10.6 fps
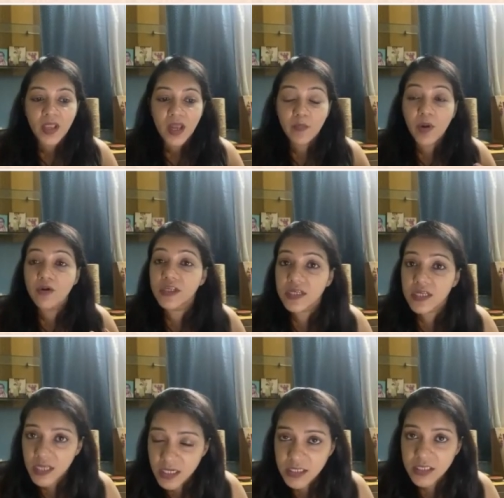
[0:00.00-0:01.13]
about the
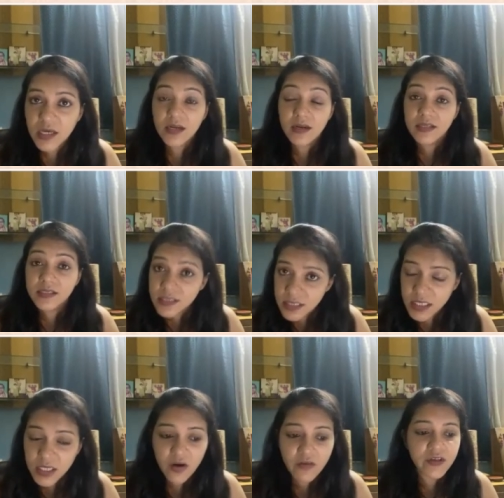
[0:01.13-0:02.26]
need,
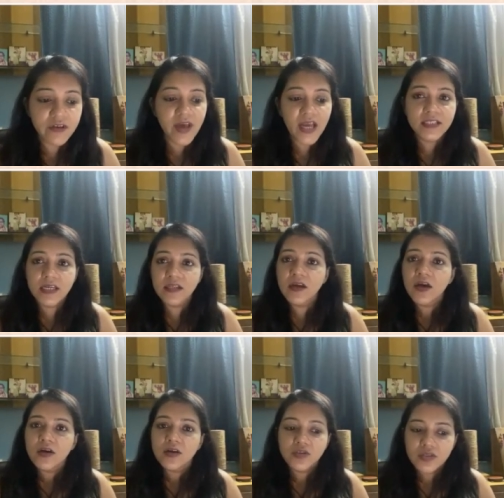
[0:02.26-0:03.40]
necessity of the vaccine.
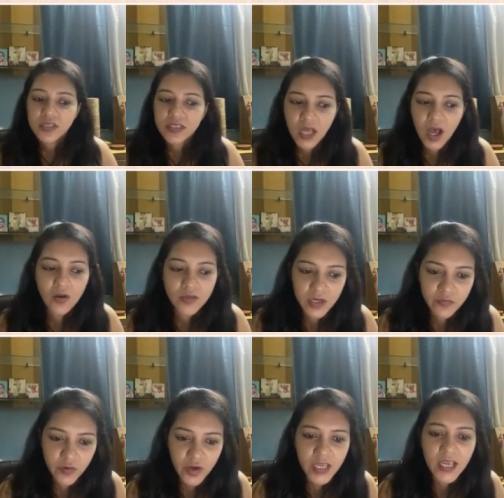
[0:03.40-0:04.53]
So this is how they are
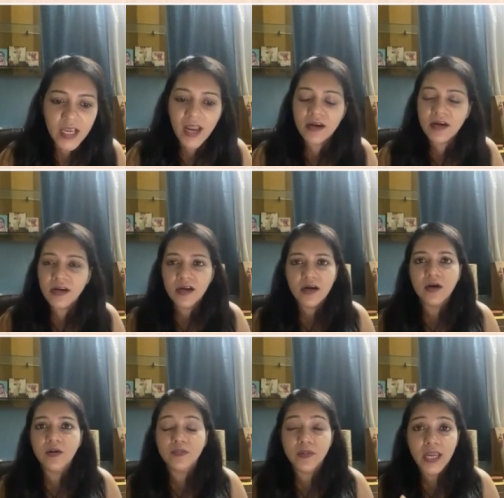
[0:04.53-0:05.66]
working. And
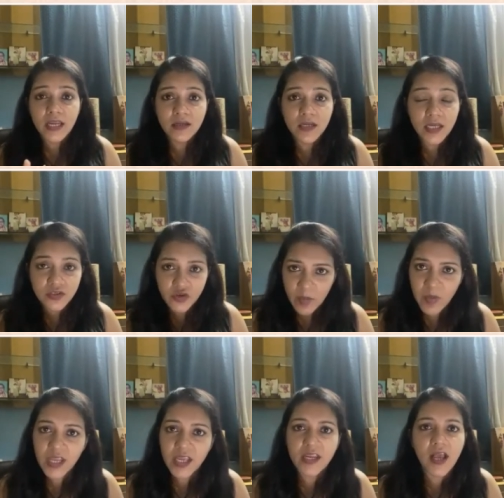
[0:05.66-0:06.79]
uh, in in tribal
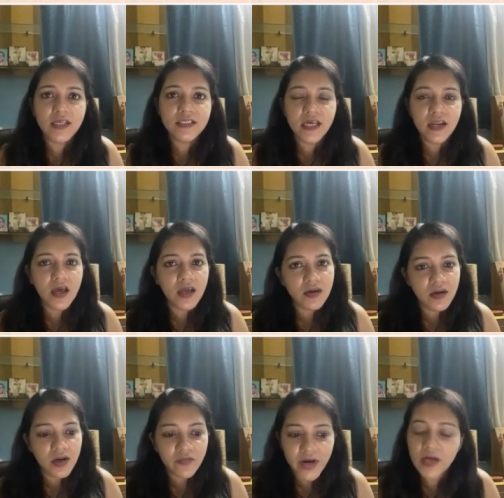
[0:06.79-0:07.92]
areas, there are
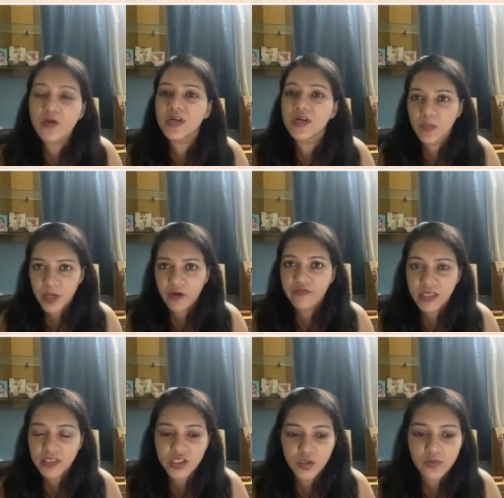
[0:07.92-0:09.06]
uh, quite a good number of
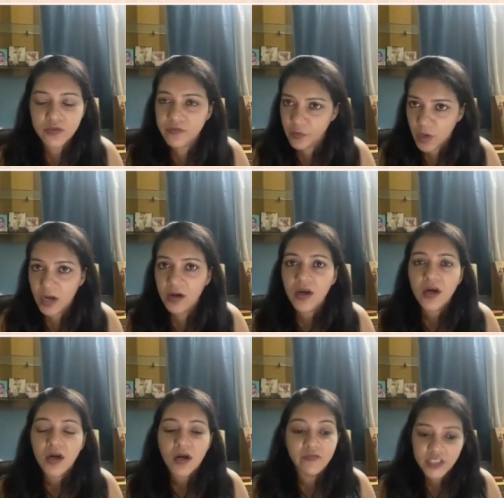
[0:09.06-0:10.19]
NGOs who are
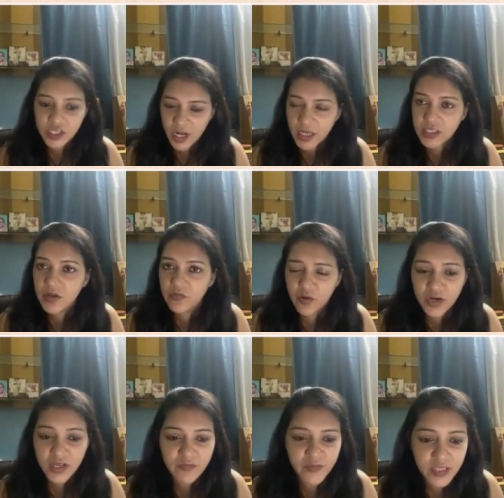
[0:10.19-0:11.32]
which are actually
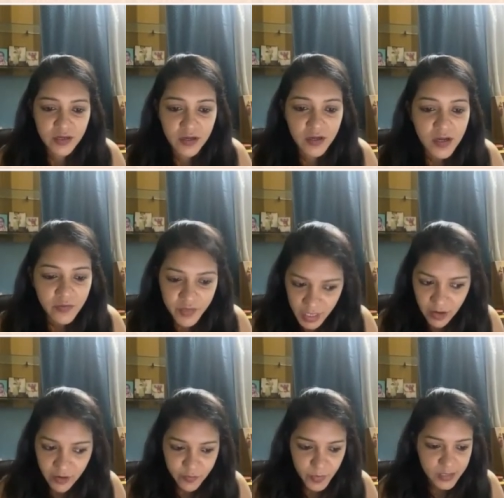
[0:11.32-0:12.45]
working with the with the
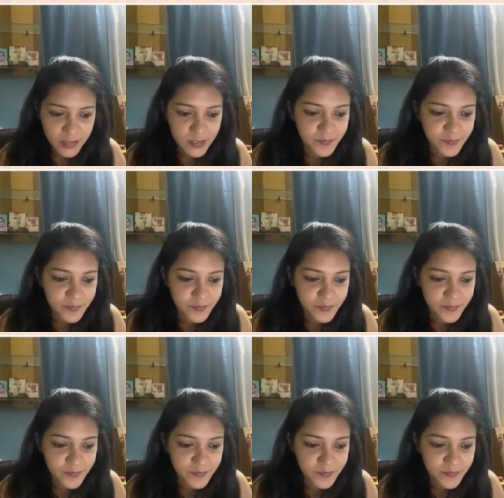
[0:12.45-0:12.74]
government.